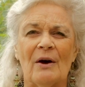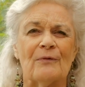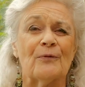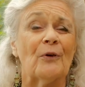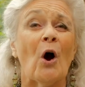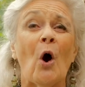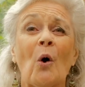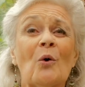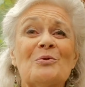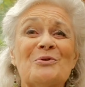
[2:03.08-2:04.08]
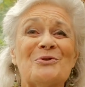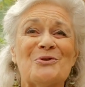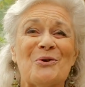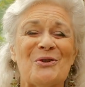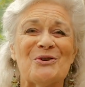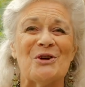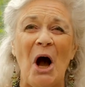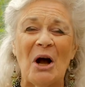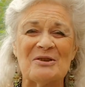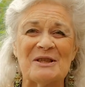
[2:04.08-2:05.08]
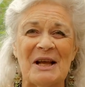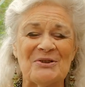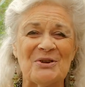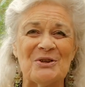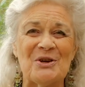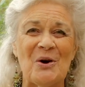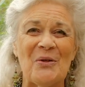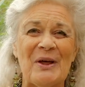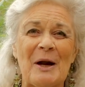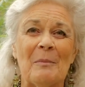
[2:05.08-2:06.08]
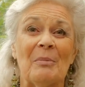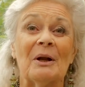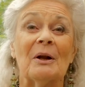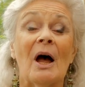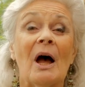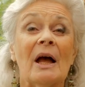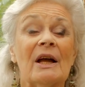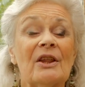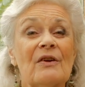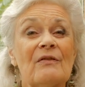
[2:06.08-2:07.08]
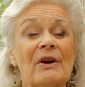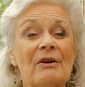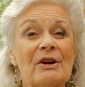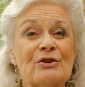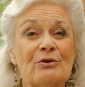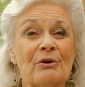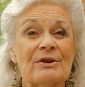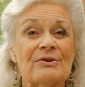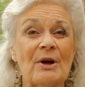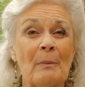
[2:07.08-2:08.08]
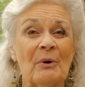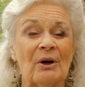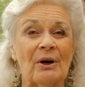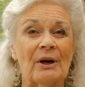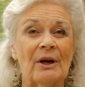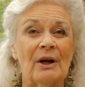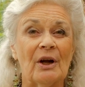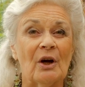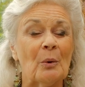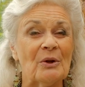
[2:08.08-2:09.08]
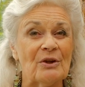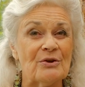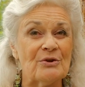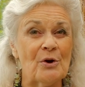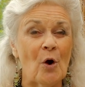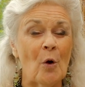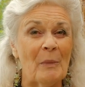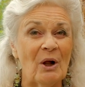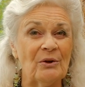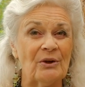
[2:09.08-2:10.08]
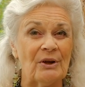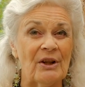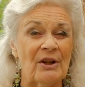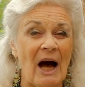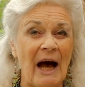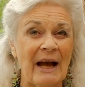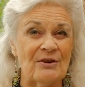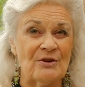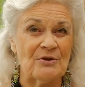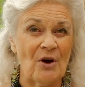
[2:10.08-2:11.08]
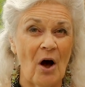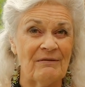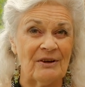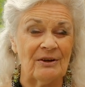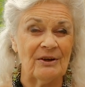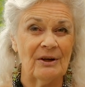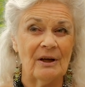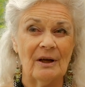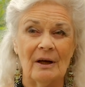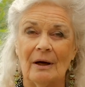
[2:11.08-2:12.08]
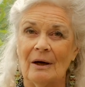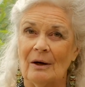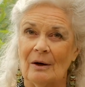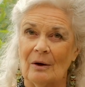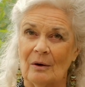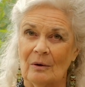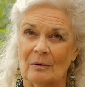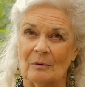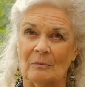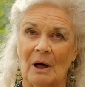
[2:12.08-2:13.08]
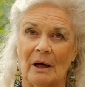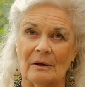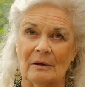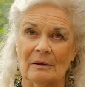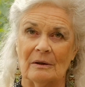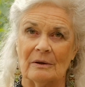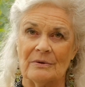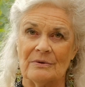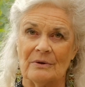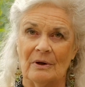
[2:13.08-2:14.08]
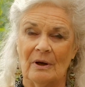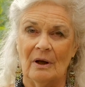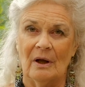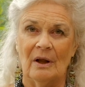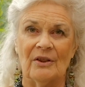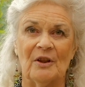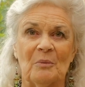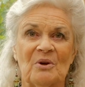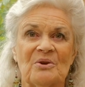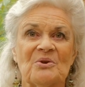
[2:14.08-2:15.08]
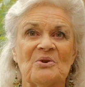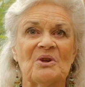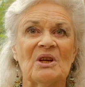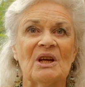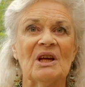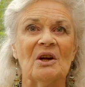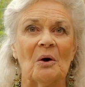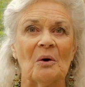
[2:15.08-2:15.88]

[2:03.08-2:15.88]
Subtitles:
froze, and so the dog sleds could go there. But in the very short summer, when the snow melted and the ice softened, oh my goodness, the mosquitoes.